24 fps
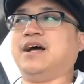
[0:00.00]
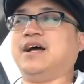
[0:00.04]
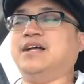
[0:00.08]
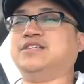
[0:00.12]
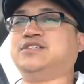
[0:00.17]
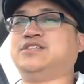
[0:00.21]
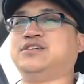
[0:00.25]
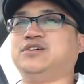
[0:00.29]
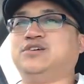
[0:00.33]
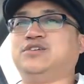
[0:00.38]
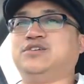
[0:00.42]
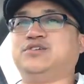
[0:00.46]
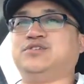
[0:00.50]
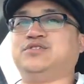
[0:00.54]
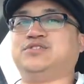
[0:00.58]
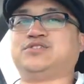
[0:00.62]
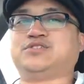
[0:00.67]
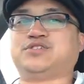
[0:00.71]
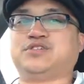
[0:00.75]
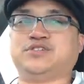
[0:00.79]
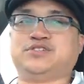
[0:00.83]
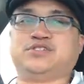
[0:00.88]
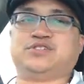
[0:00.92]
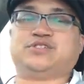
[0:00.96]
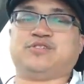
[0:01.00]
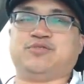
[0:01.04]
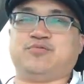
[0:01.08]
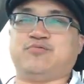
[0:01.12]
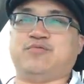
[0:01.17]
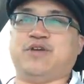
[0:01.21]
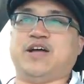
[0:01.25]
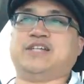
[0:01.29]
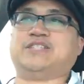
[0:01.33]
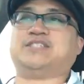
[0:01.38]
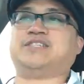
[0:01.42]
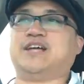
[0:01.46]
until you search the
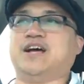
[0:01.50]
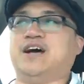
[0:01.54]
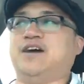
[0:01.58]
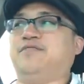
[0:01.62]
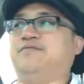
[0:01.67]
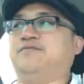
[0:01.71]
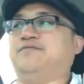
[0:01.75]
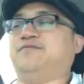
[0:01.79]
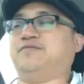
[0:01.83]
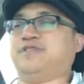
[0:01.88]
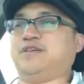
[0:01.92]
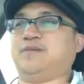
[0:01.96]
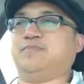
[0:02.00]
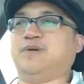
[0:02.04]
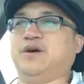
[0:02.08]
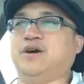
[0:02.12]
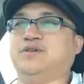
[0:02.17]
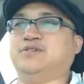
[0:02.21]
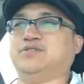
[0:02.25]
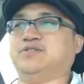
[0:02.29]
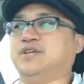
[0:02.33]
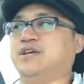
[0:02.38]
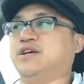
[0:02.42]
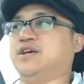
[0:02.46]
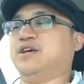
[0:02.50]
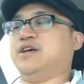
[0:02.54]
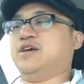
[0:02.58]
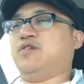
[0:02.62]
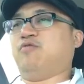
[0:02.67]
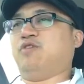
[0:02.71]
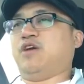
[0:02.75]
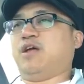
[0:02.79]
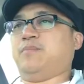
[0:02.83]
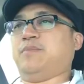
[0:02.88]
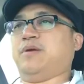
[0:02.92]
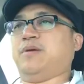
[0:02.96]
rest of the post.
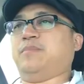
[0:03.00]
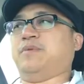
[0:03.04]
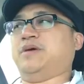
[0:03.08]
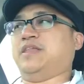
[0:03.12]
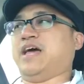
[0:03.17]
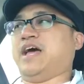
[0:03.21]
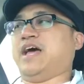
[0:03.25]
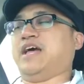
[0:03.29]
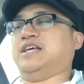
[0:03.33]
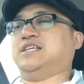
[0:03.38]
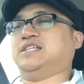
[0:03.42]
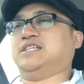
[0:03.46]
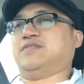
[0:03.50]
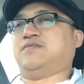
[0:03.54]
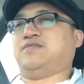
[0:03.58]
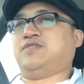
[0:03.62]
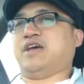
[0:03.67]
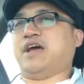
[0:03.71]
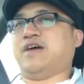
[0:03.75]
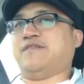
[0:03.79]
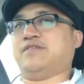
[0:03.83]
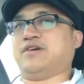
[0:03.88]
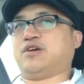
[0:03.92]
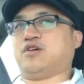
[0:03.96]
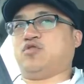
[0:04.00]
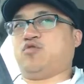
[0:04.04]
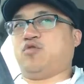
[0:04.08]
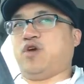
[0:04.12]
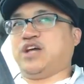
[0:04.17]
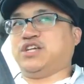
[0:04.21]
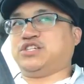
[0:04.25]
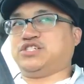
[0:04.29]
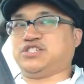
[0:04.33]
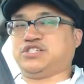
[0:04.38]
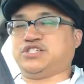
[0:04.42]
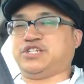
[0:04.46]
What I mean by that is if you have a
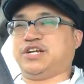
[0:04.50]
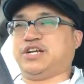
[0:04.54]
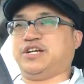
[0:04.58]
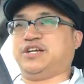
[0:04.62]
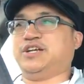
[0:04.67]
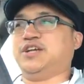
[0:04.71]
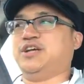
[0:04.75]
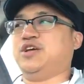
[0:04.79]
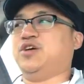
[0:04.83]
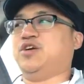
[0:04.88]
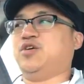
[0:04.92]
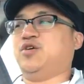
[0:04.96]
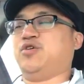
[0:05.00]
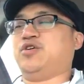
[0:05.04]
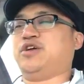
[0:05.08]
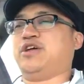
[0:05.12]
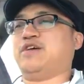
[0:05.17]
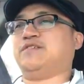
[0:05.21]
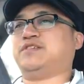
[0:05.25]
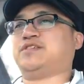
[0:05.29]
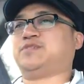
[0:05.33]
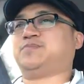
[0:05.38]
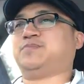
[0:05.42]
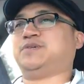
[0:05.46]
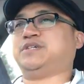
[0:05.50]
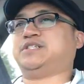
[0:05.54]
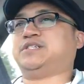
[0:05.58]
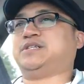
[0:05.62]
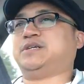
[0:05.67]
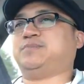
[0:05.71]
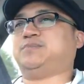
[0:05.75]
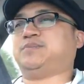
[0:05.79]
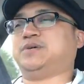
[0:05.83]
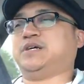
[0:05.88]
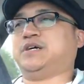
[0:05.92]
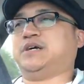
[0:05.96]
question or you have
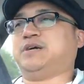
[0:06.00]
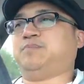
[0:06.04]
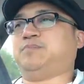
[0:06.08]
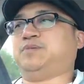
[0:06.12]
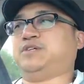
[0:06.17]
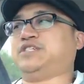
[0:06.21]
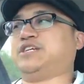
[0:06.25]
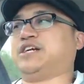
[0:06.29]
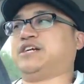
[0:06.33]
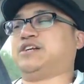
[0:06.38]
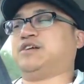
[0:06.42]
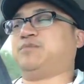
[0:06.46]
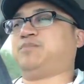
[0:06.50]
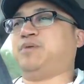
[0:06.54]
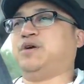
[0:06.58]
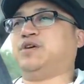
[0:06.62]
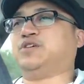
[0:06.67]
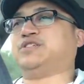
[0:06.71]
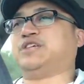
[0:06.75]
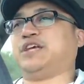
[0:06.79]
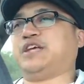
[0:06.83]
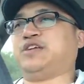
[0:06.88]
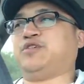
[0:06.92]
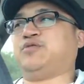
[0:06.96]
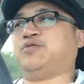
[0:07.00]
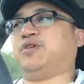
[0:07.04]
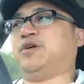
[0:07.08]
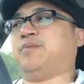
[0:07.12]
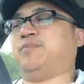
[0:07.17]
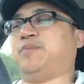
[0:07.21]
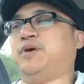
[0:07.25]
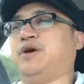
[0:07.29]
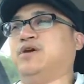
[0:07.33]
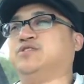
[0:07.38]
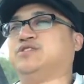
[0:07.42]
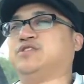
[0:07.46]
a uh, particular post that you want to
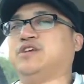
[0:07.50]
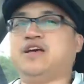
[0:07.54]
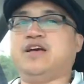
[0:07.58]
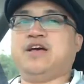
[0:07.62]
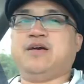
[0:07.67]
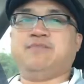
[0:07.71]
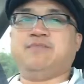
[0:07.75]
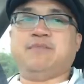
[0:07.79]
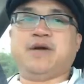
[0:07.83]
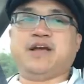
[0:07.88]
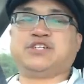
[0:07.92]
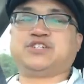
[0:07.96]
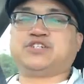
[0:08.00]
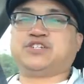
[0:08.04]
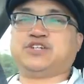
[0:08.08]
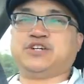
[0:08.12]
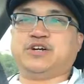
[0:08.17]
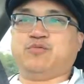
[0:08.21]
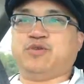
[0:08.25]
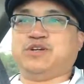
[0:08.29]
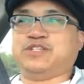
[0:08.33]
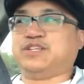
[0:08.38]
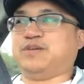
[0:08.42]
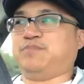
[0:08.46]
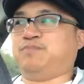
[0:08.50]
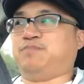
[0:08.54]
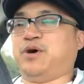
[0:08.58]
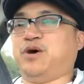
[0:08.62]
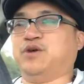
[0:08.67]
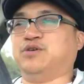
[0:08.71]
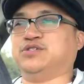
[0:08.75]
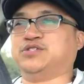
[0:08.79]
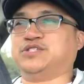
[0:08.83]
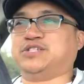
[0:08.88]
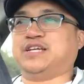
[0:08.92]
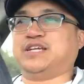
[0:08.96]
post, make sure it wasn't
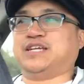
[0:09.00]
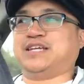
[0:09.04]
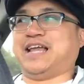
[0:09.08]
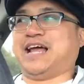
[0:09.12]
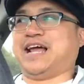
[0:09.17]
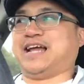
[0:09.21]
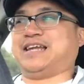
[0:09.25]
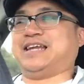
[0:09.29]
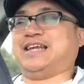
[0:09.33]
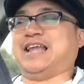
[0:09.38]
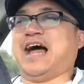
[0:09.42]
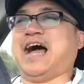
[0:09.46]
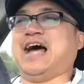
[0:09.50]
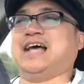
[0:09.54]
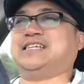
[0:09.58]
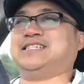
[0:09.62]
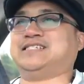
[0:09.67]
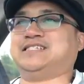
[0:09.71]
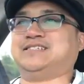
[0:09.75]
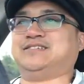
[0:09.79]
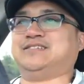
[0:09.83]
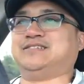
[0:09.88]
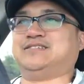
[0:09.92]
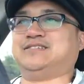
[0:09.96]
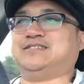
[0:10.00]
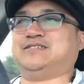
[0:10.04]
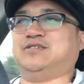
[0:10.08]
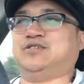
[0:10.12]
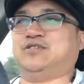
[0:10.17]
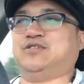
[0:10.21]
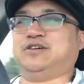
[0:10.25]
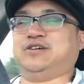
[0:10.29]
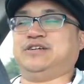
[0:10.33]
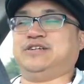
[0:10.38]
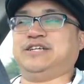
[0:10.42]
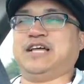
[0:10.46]
posted like last
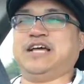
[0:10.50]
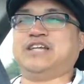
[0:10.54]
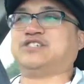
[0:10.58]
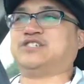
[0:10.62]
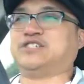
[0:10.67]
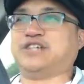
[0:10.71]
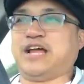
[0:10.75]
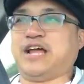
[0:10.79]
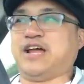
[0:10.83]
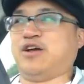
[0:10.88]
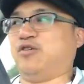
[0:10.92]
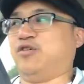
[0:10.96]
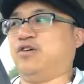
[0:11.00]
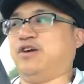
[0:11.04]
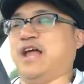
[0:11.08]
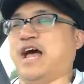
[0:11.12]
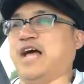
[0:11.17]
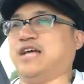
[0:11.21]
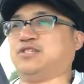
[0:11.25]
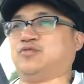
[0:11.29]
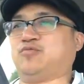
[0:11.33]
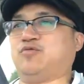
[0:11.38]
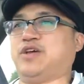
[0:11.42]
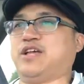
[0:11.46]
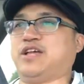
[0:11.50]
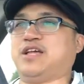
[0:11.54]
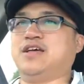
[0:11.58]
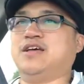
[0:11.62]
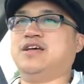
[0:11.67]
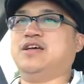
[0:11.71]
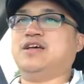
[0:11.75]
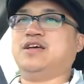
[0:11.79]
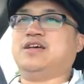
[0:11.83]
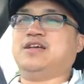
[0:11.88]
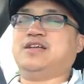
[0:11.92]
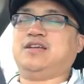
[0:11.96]
or yesterday or last week.
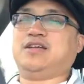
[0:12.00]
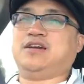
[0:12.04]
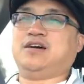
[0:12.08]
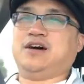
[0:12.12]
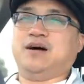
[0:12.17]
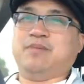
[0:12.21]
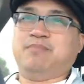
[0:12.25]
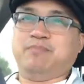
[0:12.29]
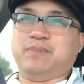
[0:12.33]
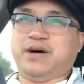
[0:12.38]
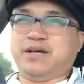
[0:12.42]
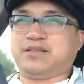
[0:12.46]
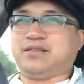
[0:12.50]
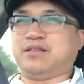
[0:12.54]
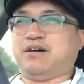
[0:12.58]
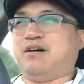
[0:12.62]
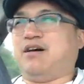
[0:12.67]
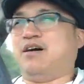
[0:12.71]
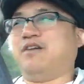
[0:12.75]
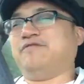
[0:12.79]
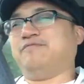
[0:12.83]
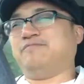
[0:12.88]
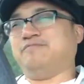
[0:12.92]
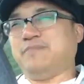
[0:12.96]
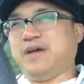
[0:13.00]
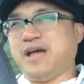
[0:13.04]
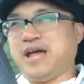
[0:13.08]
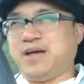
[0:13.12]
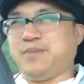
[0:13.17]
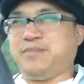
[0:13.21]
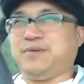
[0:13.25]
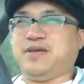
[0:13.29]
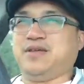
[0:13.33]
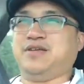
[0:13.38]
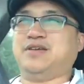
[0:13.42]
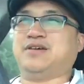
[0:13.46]
You know, a month off, maybe